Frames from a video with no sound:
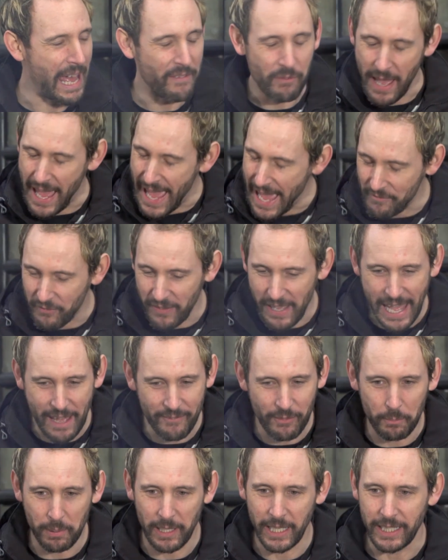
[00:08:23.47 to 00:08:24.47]
Ever, ever,
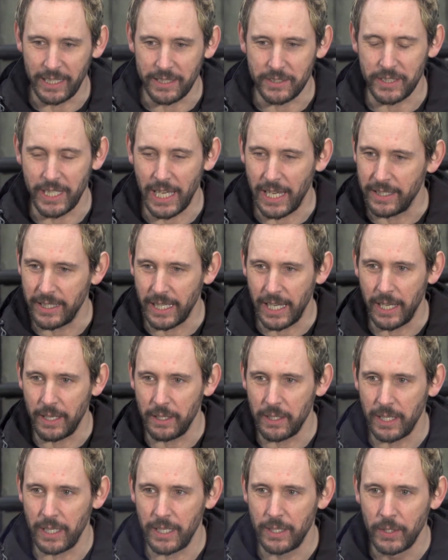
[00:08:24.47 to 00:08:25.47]
ever. Yeah. Really? Yeah, yeah. What
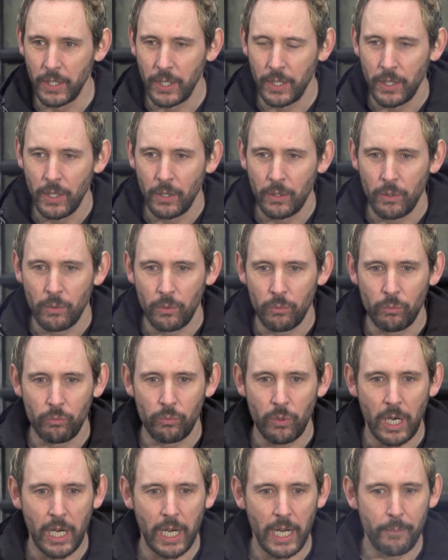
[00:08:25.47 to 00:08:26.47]
were you playing? What genre?
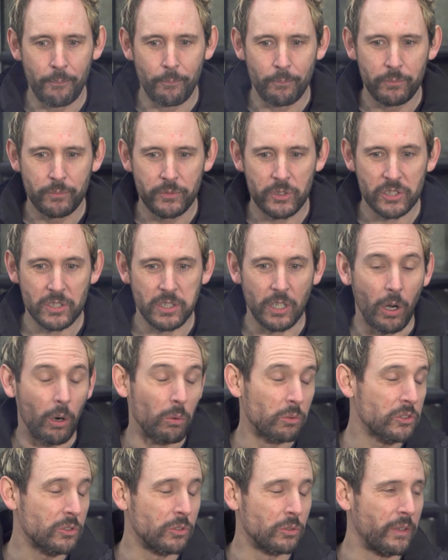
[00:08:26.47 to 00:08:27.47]
Um, just like
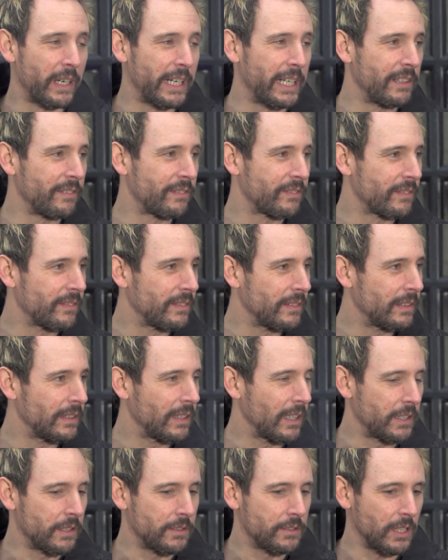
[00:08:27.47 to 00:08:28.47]
old school rave,
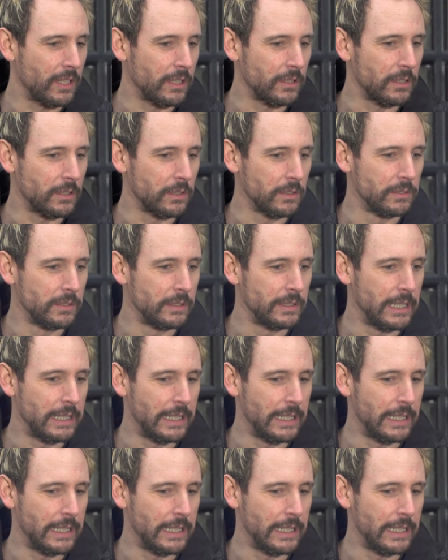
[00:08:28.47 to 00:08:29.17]
right. like jungle.